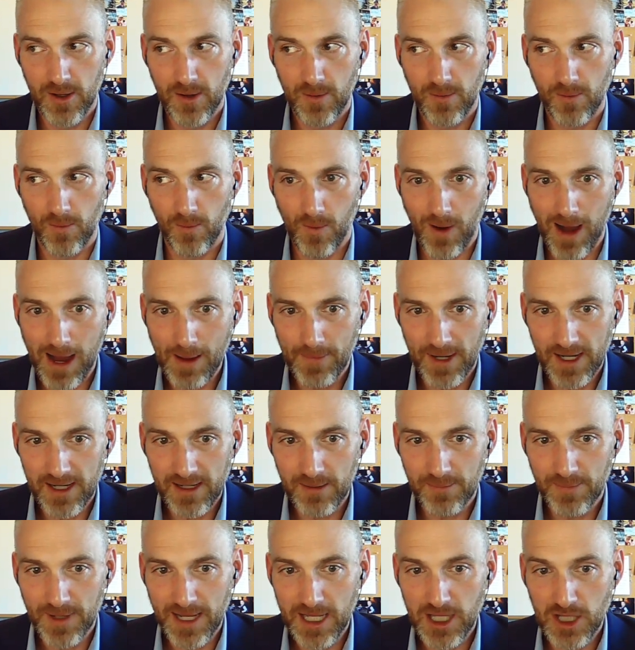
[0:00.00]
Why am I going
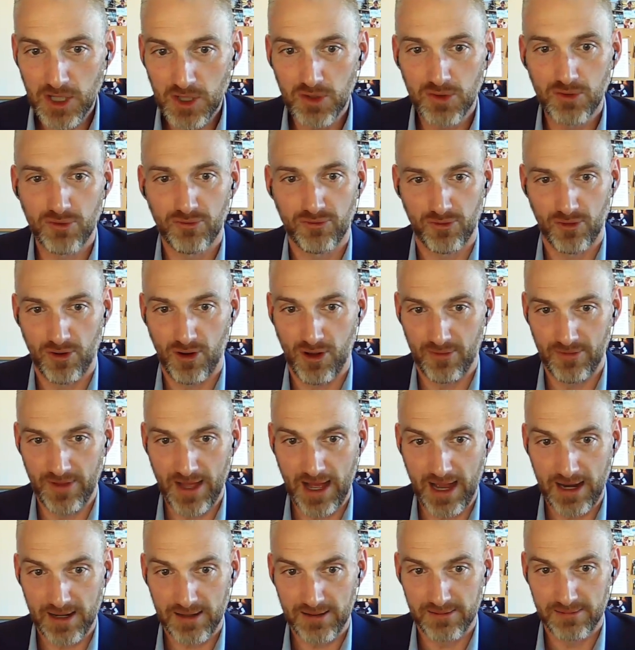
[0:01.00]
to pay you for all
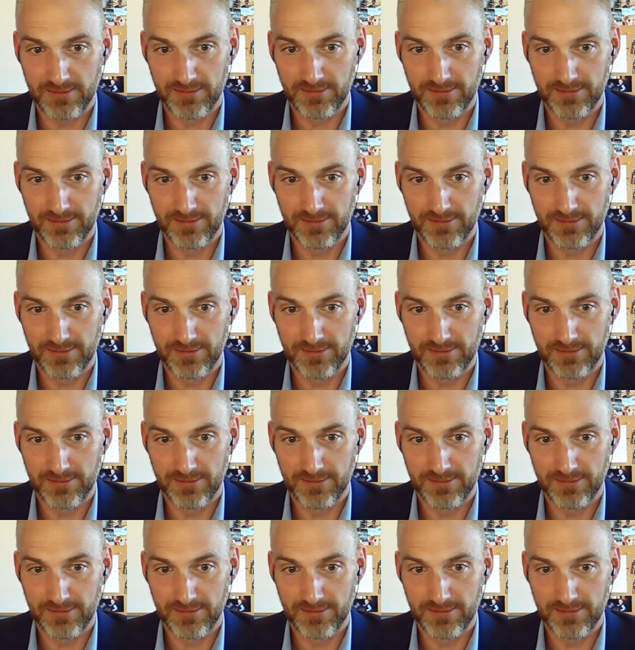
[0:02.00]
that?